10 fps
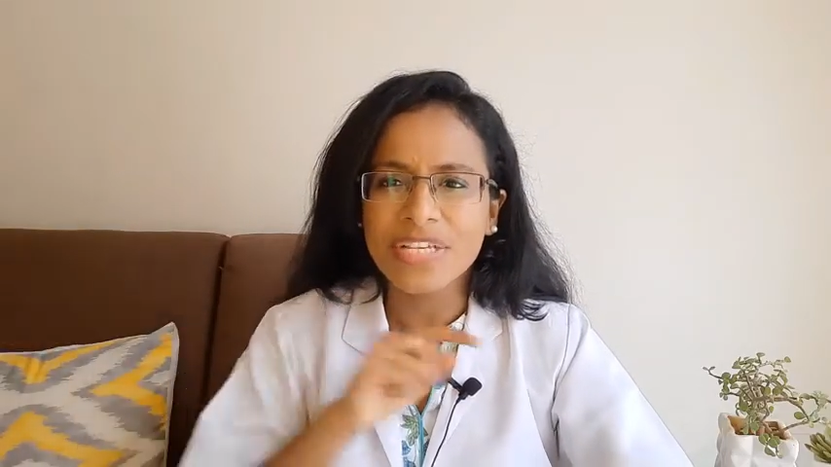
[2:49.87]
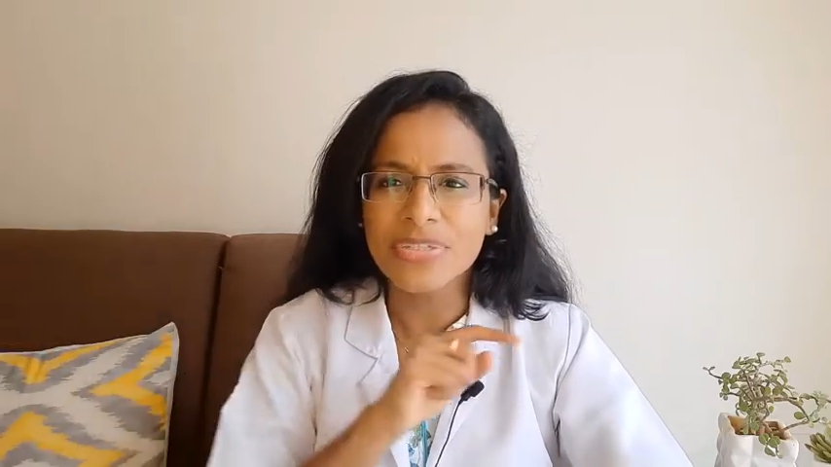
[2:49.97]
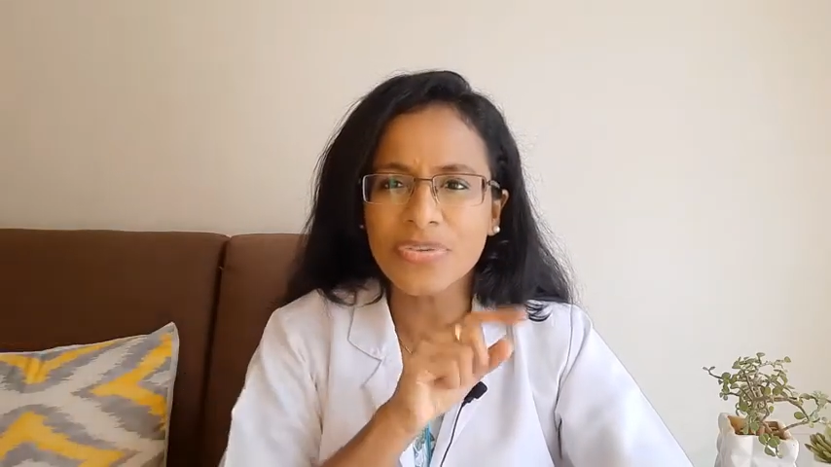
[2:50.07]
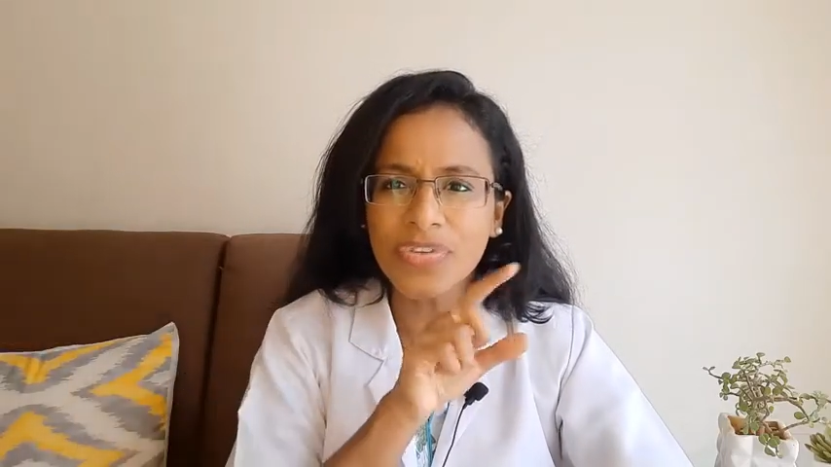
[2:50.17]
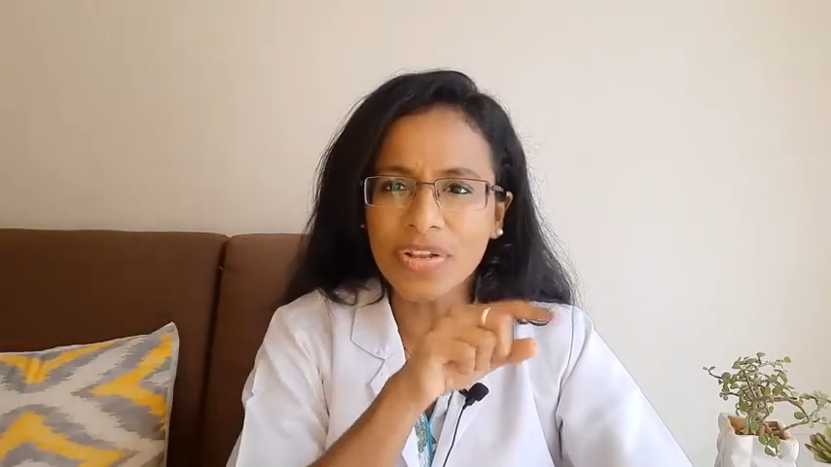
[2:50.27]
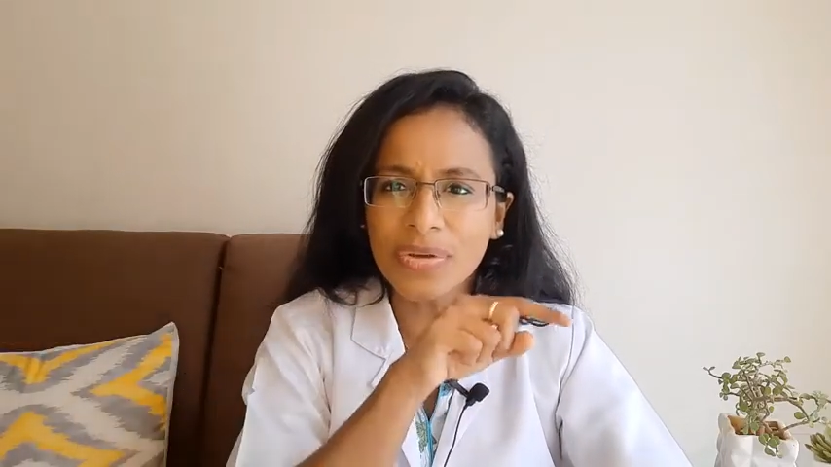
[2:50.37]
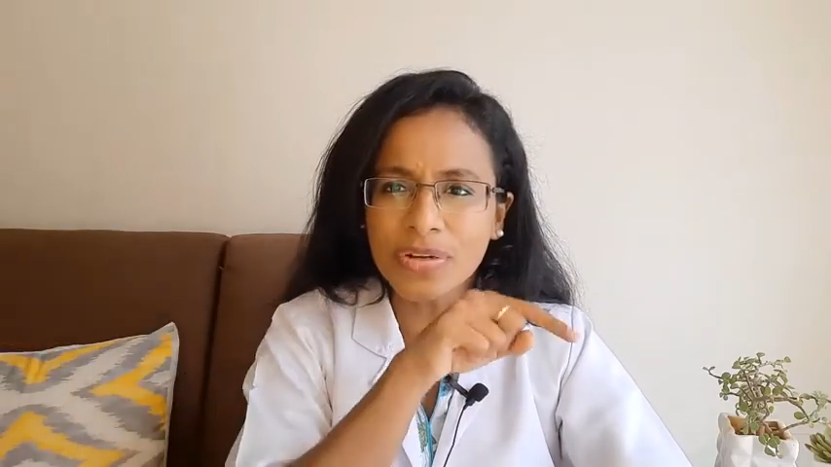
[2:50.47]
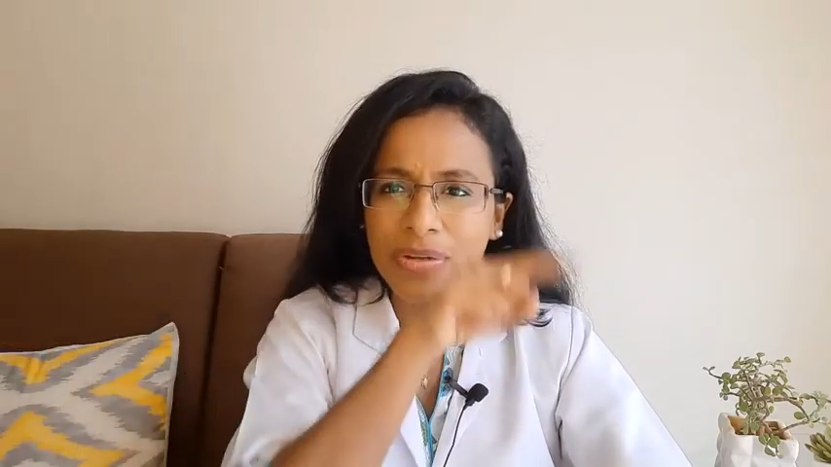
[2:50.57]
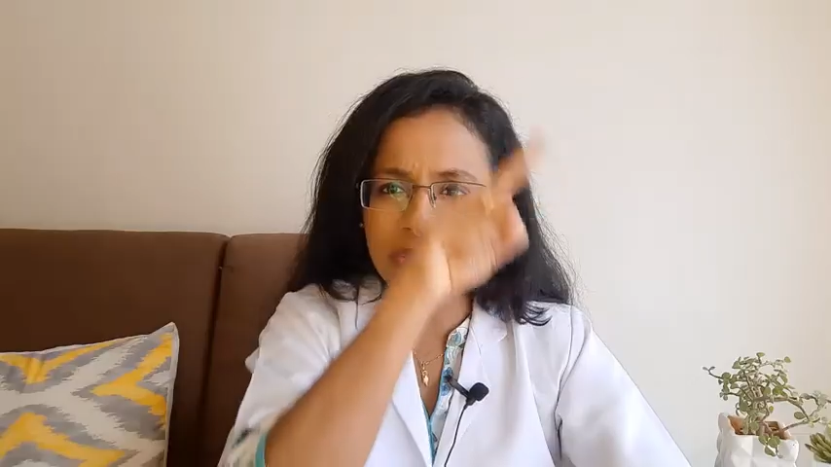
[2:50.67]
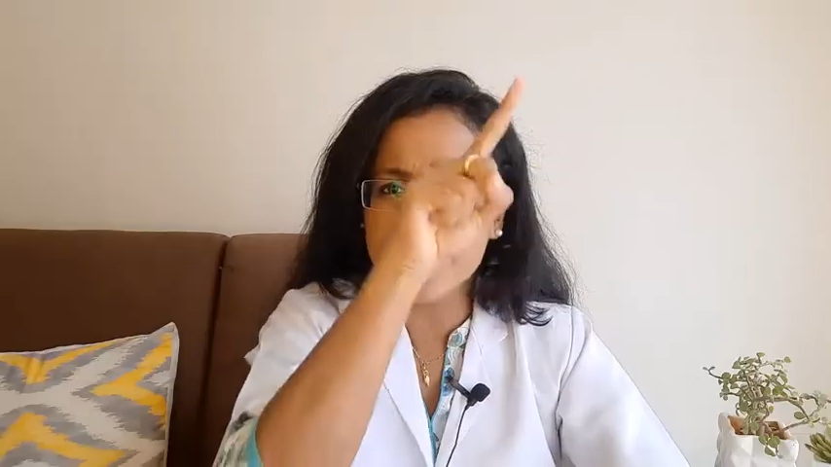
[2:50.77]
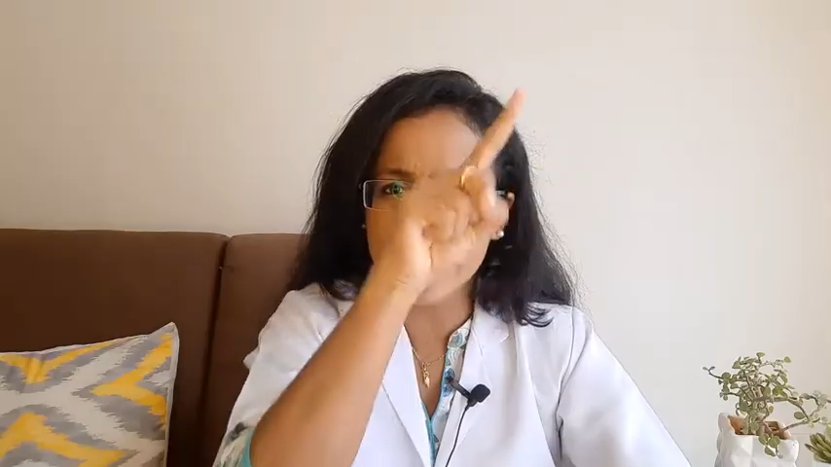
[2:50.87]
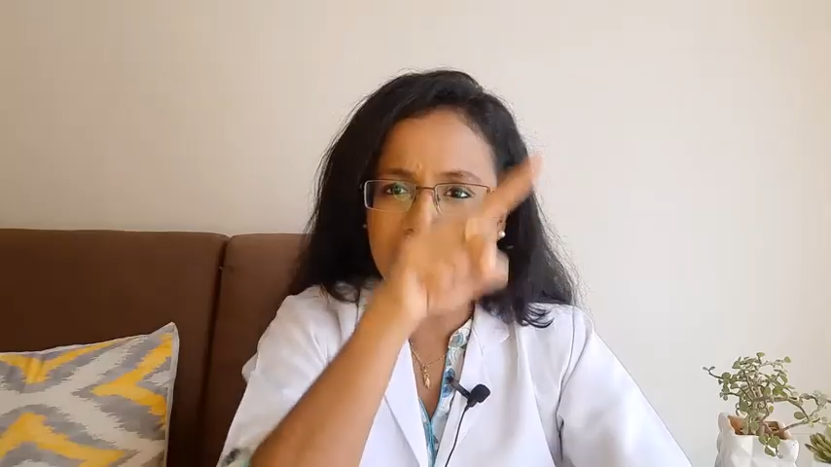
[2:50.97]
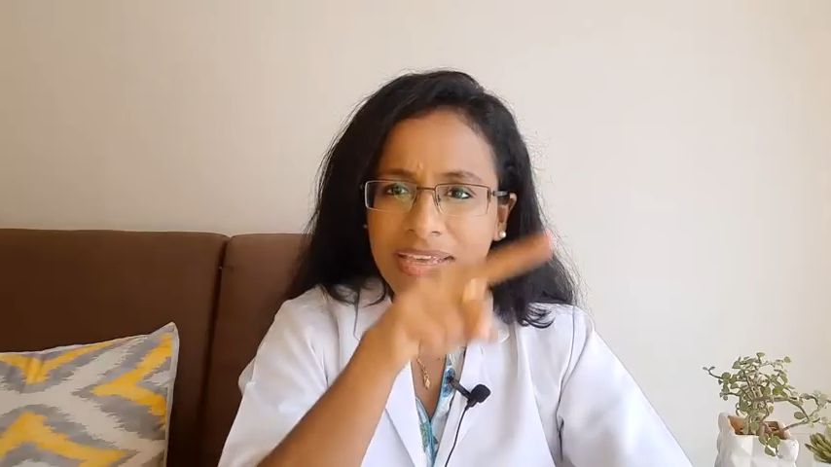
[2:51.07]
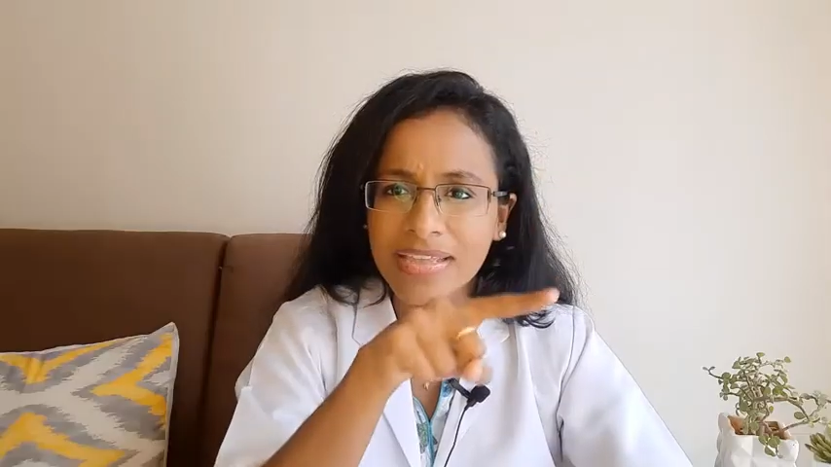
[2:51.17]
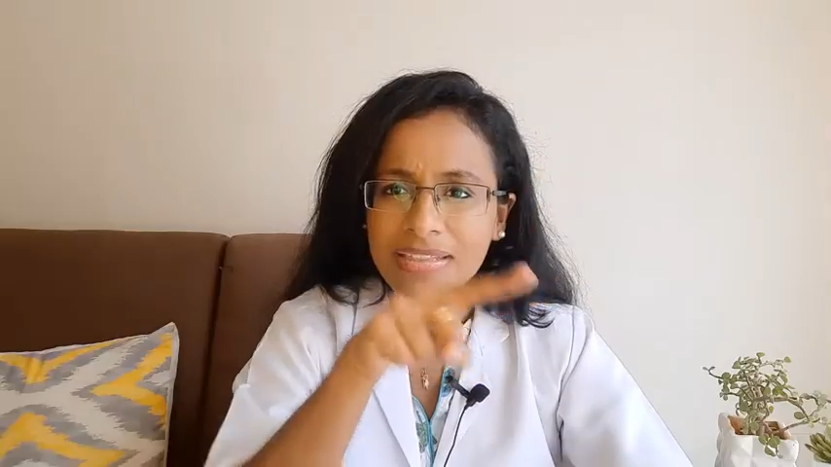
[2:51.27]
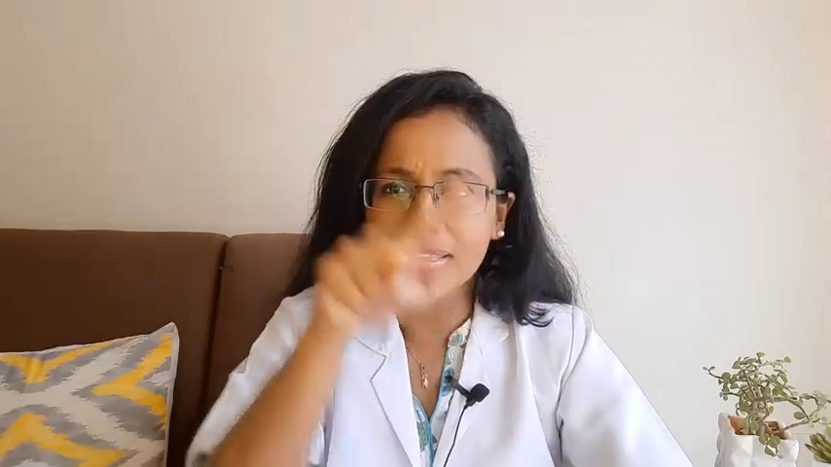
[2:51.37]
So if you look closely,